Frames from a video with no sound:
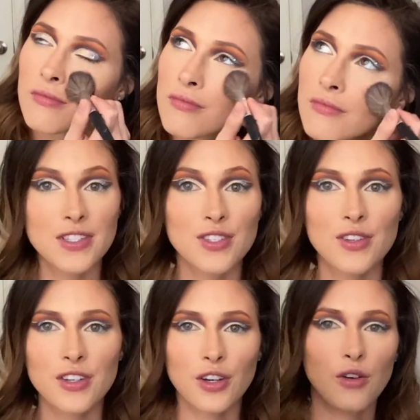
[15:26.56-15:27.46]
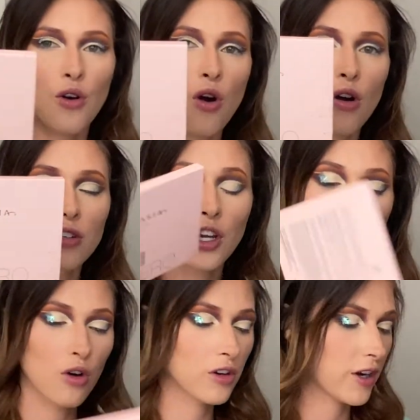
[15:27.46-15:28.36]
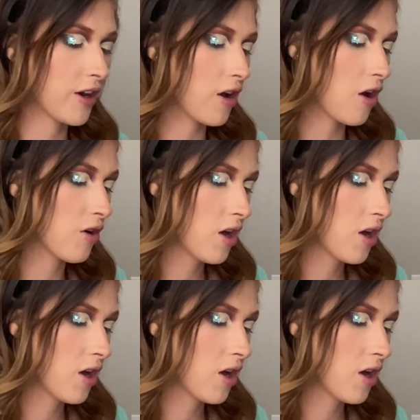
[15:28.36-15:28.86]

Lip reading: Let's do the Nicole Guerrero.